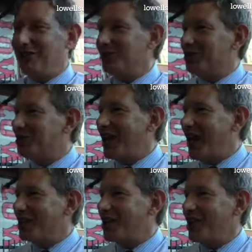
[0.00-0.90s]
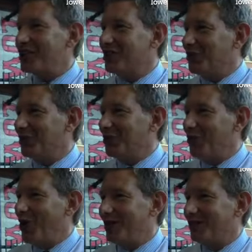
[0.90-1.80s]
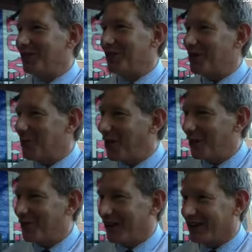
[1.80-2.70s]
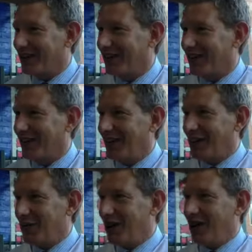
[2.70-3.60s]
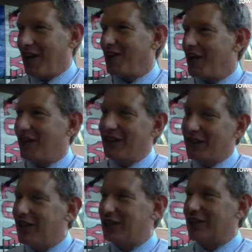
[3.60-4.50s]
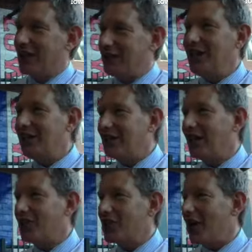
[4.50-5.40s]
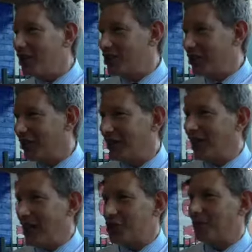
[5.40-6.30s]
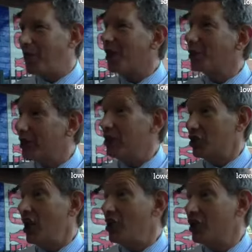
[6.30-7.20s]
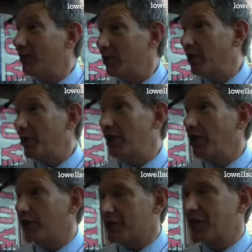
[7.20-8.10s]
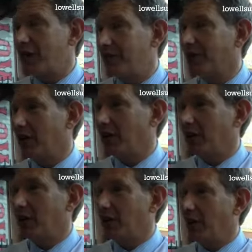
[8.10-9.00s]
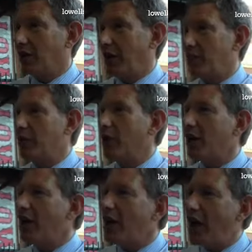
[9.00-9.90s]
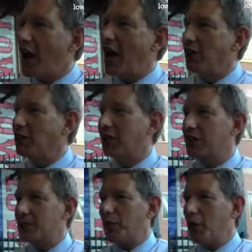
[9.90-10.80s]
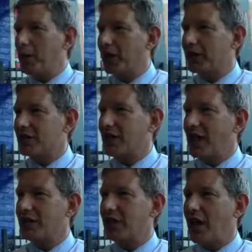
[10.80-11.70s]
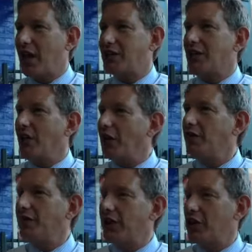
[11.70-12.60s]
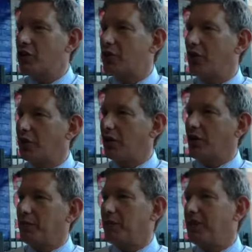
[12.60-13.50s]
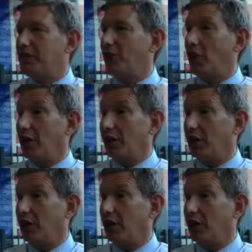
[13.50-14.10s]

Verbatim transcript: you, you, can't change and you wouldn't want to. They're perfect. Right. Right? And then the things that need to get changed in LeLacheur Park, we can change them and we will over time. Right right? We want. I, I look at this ballpark as, as as an unfinished piece of art,